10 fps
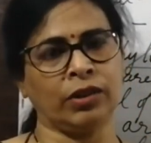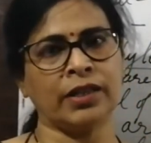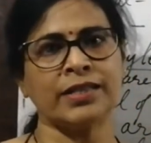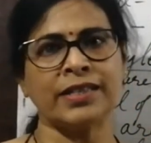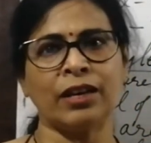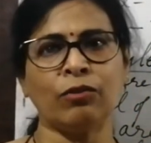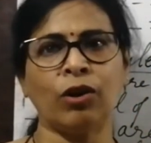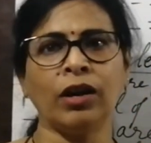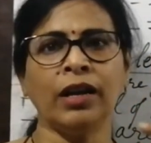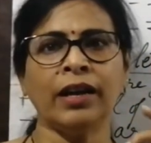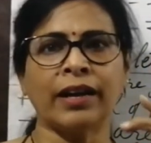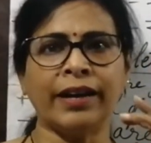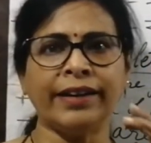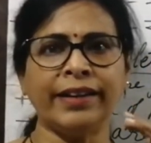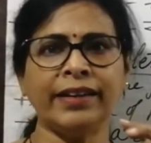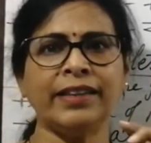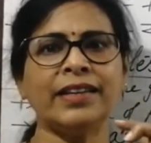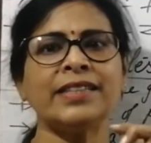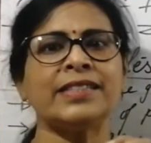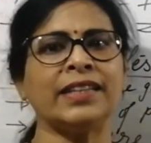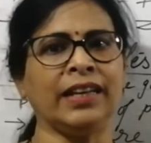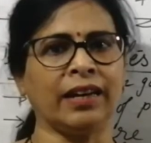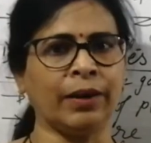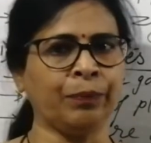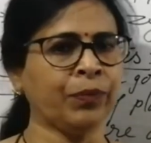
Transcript: Their cell wall contains the silica,